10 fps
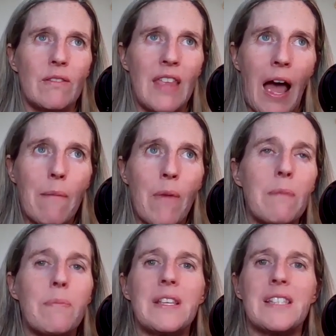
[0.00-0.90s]
That
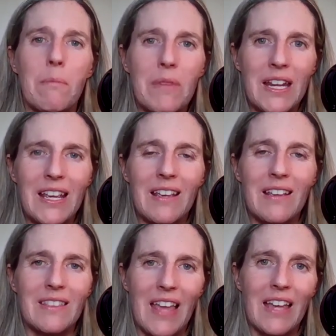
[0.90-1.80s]
might be
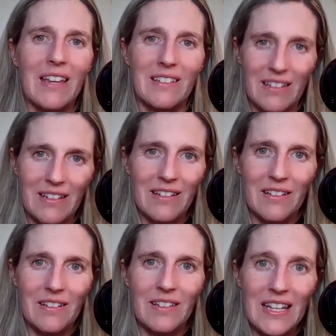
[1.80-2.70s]
somebody that
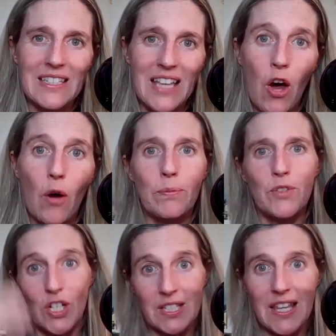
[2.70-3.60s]
needs help,
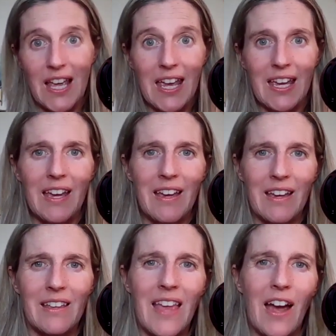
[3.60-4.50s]
just like
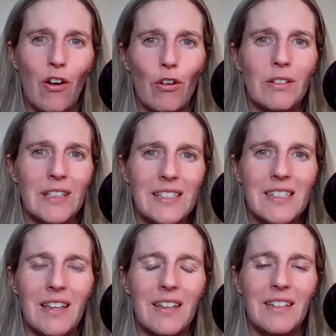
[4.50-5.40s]
that girl
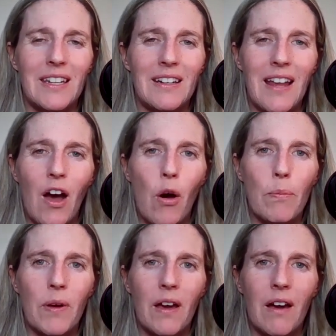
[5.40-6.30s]
Lisa needed
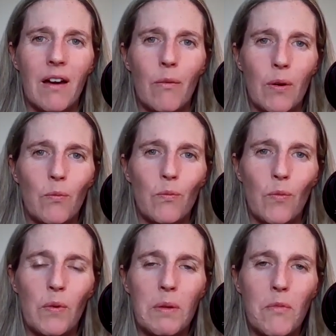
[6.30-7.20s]
help when
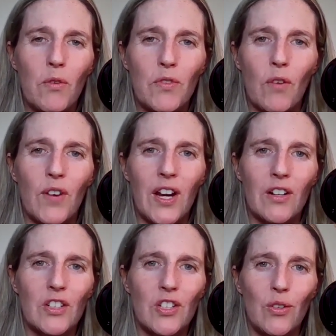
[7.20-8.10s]
we moved over
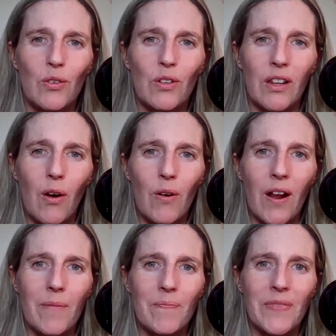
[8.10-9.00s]
here to
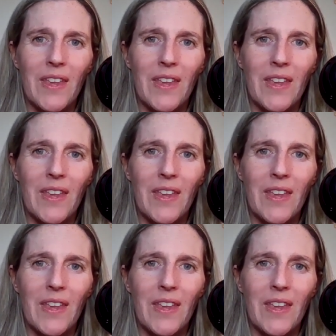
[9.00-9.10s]
Kelowna.